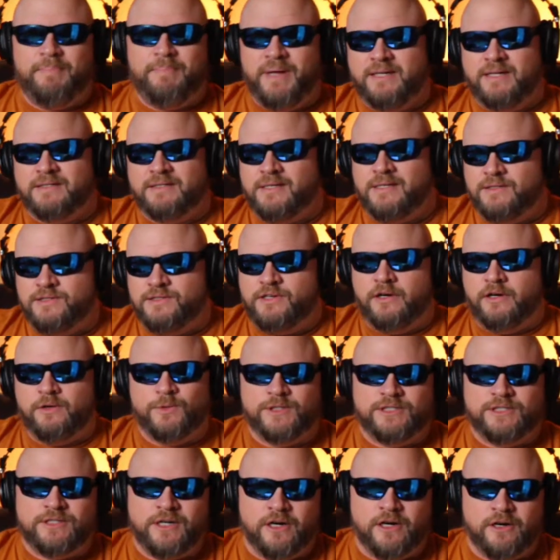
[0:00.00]
concern
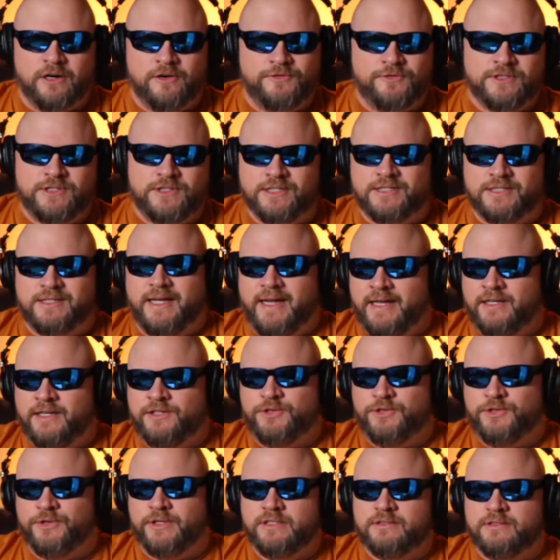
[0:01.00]
with turf is just the
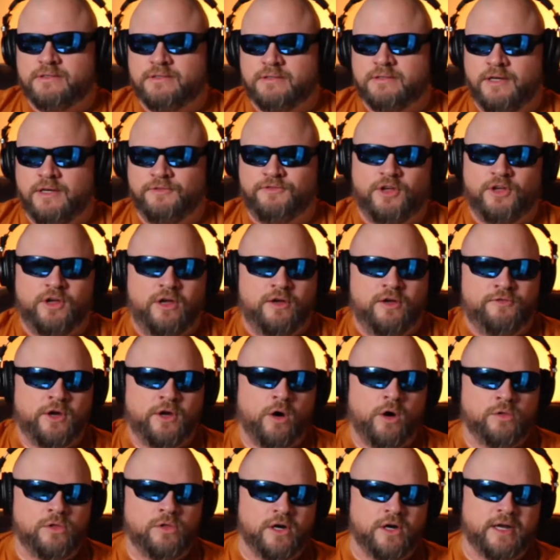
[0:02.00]
injuries. If you go
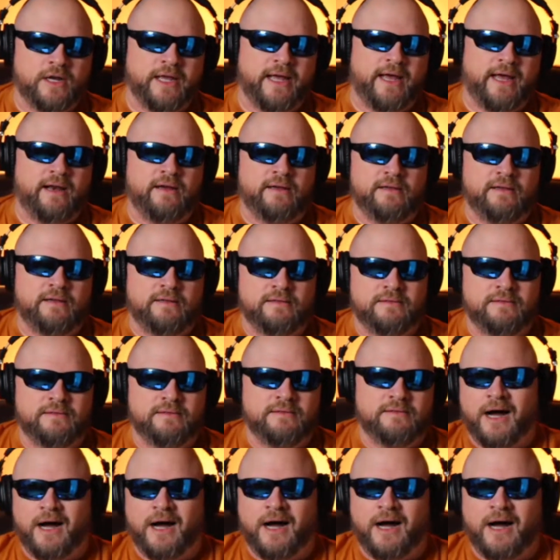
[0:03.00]
look at it,
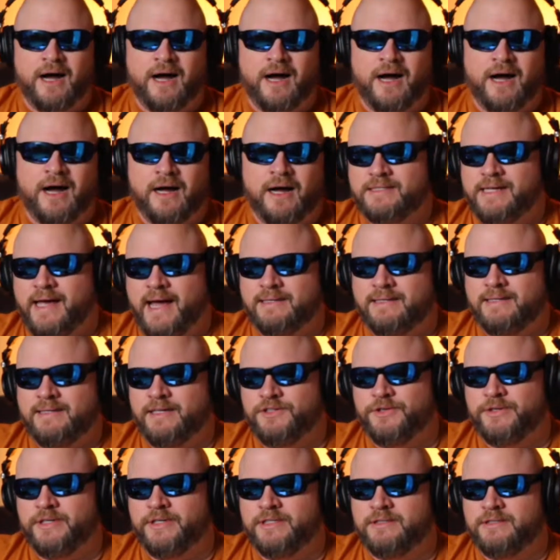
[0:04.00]
non-contact
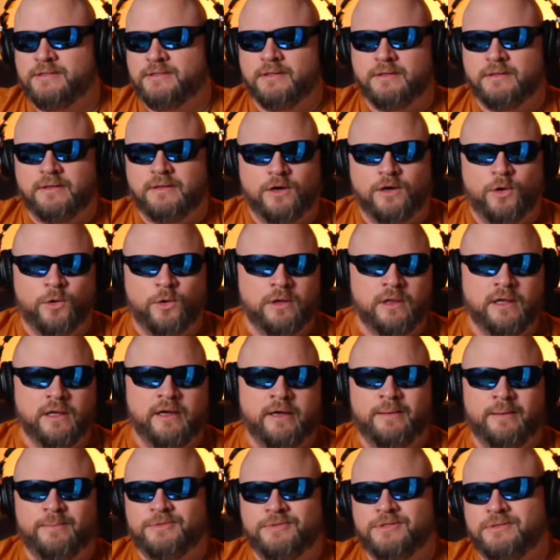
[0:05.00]
injuries to the lower
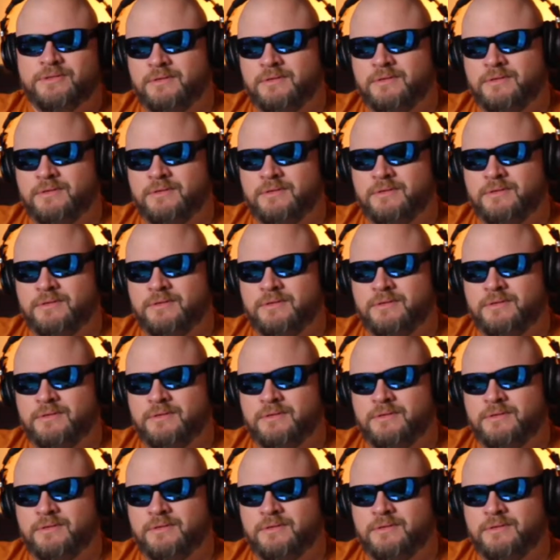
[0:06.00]
limbs,